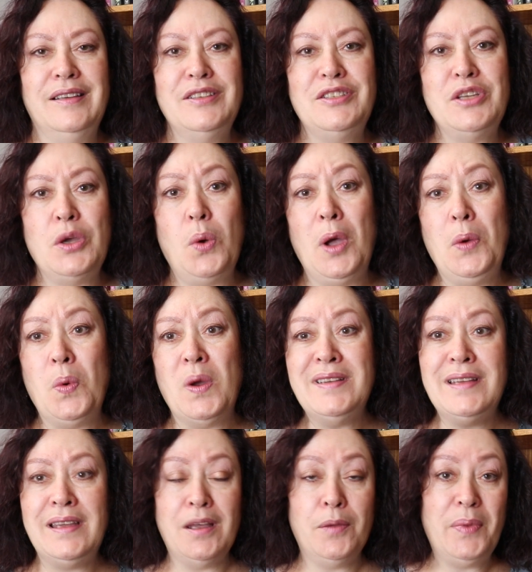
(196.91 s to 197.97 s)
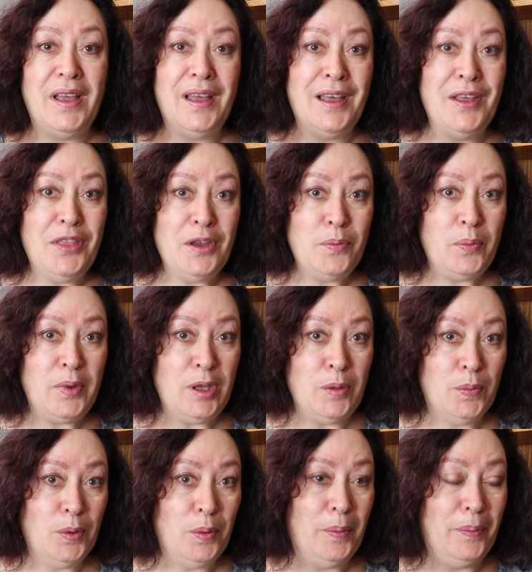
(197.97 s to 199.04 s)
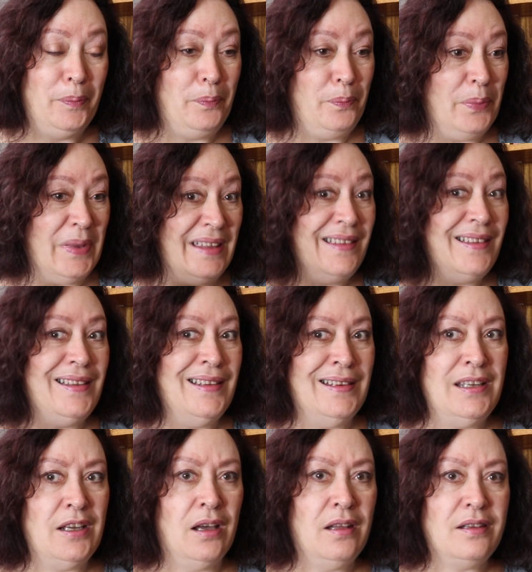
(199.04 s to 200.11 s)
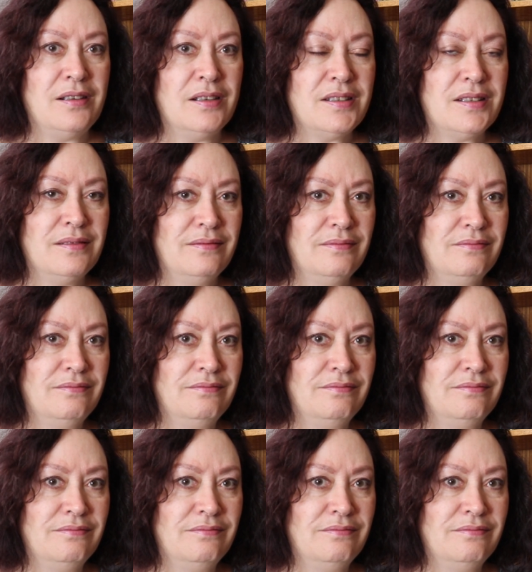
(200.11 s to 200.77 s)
So I want to help other people be indie authors.